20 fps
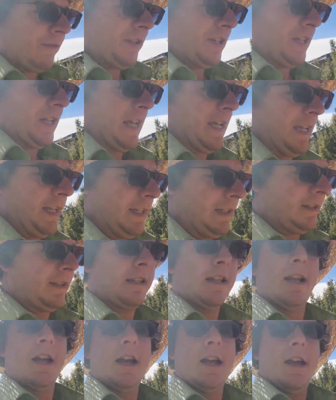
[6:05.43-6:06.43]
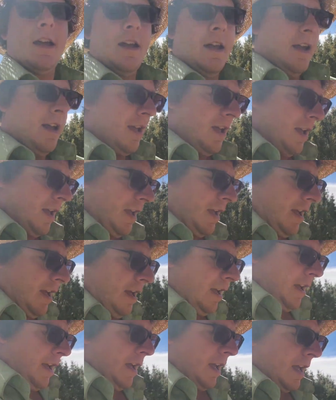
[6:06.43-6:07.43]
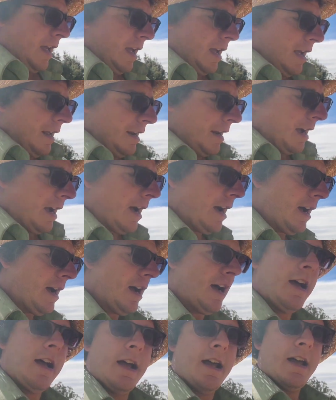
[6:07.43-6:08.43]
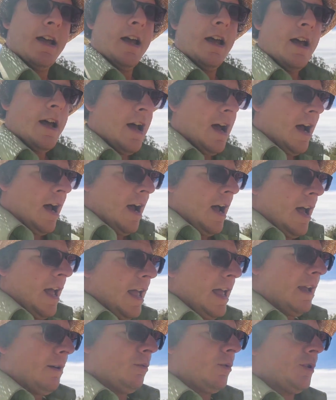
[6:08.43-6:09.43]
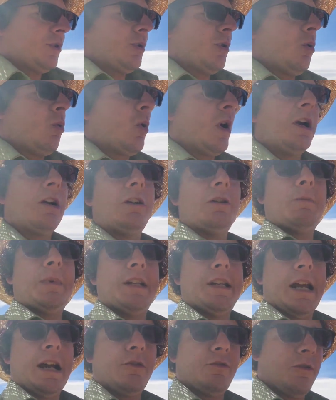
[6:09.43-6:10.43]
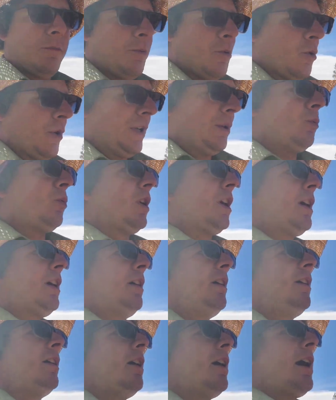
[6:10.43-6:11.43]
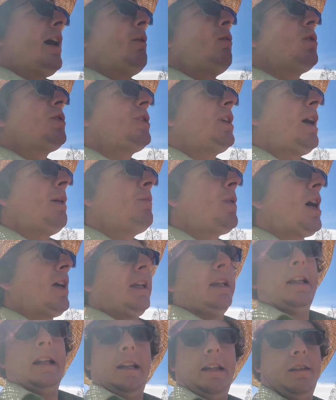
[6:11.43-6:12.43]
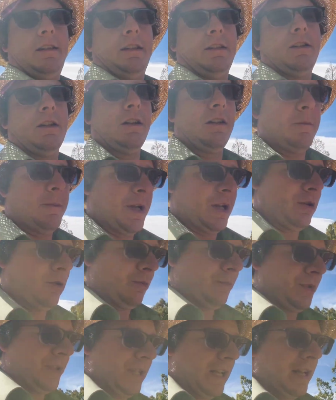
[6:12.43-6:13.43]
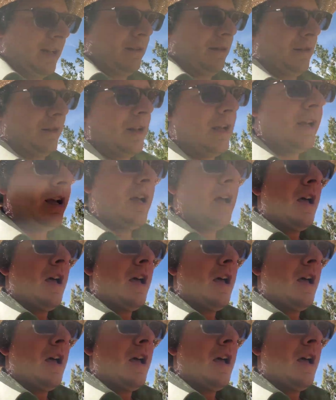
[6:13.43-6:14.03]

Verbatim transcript: of a days, and it was wearing me down to the point where I was I'm not getting anything done on my homestead and